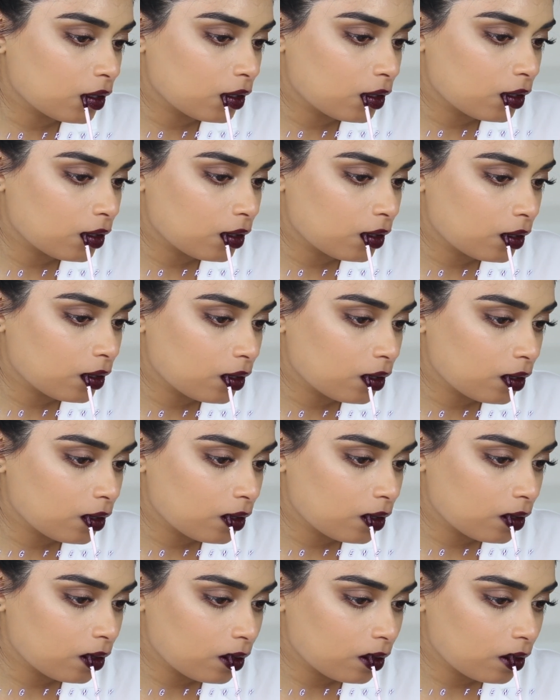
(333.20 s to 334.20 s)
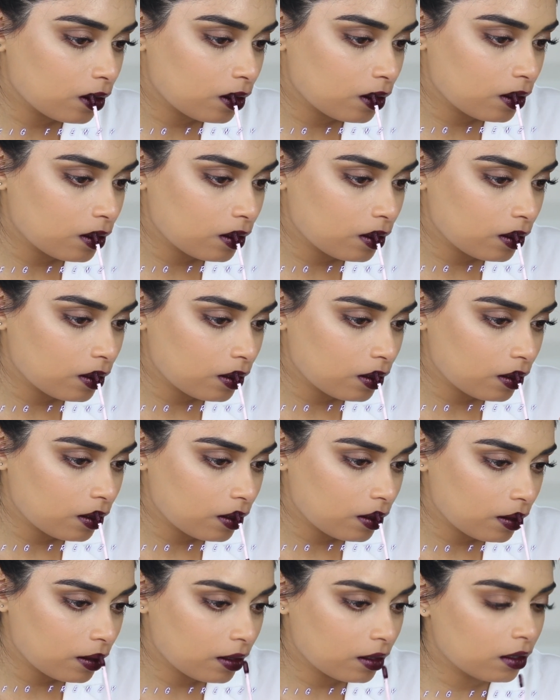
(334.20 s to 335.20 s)

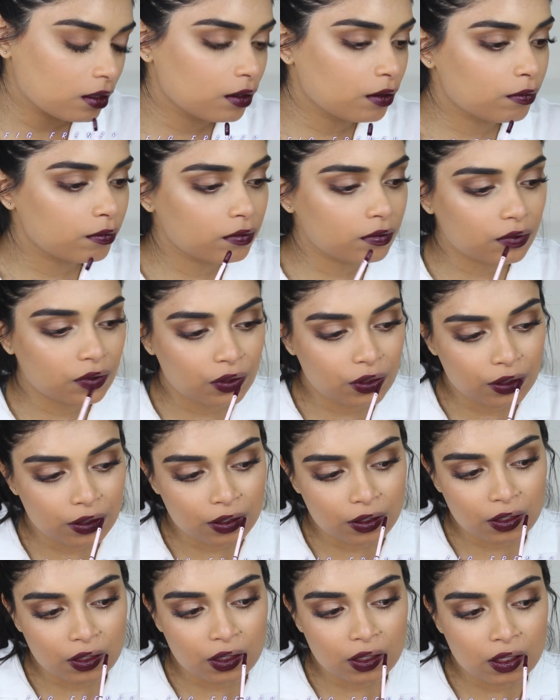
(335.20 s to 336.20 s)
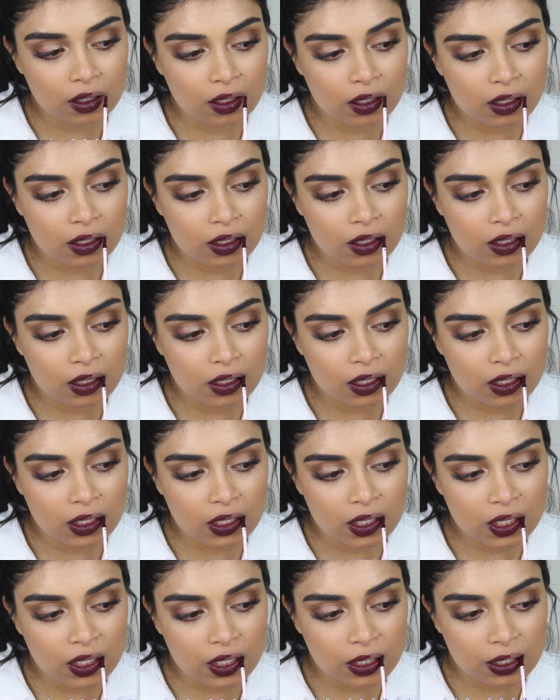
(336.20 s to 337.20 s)

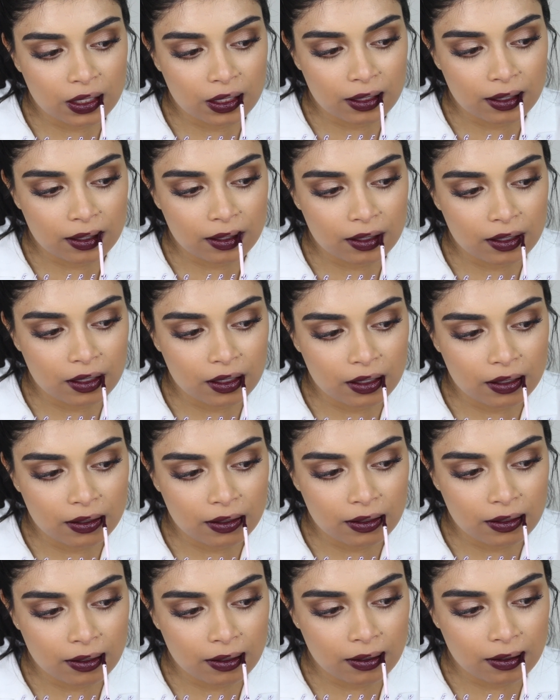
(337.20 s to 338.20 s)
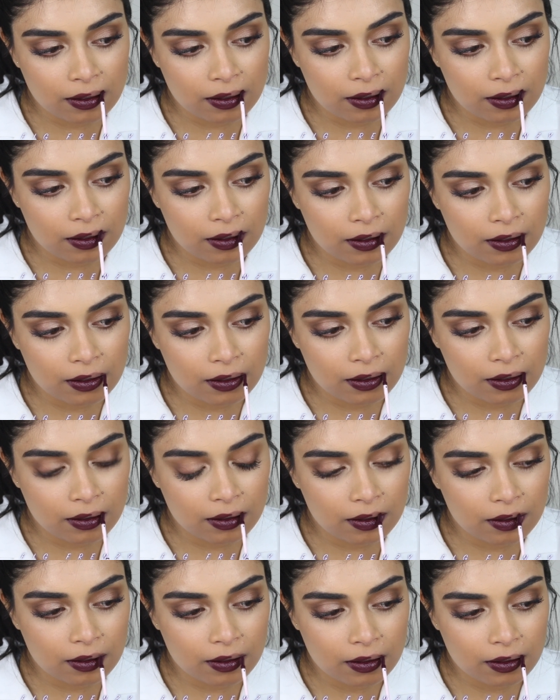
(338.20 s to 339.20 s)

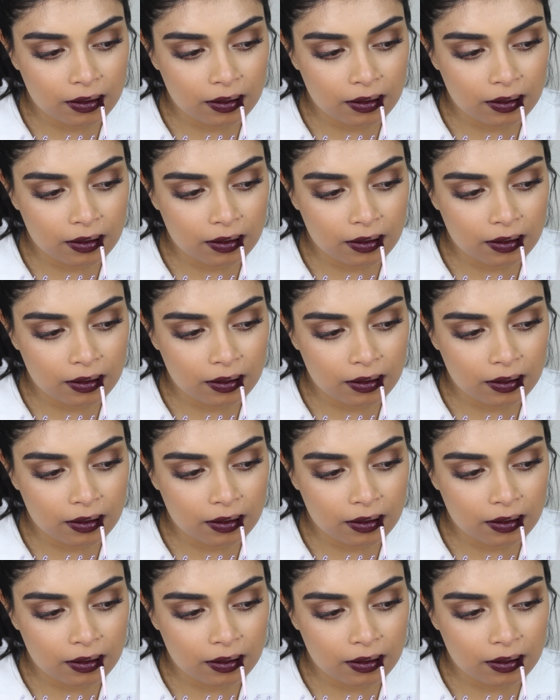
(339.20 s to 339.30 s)
[no speech]